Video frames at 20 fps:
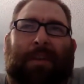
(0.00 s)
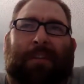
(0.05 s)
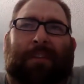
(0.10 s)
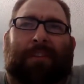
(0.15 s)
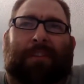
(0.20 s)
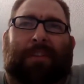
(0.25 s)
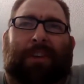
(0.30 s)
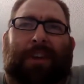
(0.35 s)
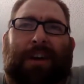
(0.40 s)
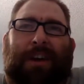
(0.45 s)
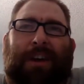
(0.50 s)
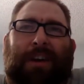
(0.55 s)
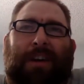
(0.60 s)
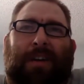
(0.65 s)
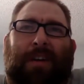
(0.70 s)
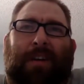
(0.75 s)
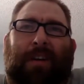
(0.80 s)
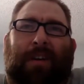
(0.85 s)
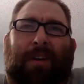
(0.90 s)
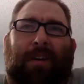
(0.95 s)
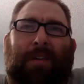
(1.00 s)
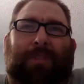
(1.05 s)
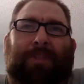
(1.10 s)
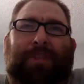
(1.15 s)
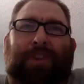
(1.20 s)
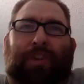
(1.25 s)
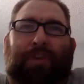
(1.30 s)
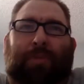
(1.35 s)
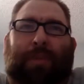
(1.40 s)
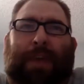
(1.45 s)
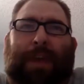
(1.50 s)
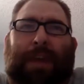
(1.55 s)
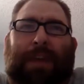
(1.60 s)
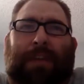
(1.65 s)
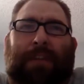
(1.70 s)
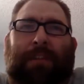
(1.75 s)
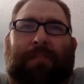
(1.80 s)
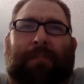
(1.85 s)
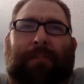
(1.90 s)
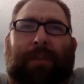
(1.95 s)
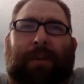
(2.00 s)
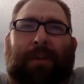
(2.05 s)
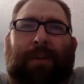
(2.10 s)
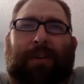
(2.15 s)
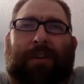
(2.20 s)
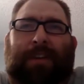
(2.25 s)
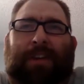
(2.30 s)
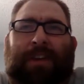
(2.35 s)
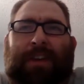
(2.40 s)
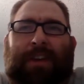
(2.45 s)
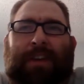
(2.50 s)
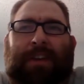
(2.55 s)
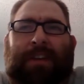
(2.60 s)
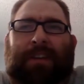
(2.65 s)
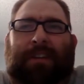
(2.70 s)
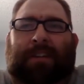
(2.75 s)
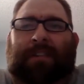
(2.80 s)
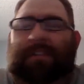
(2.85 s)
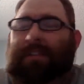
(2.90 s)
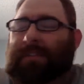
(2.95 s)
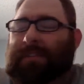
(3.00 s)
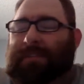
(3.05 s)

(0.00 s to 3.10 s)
It's not all Joe Madden's fault, and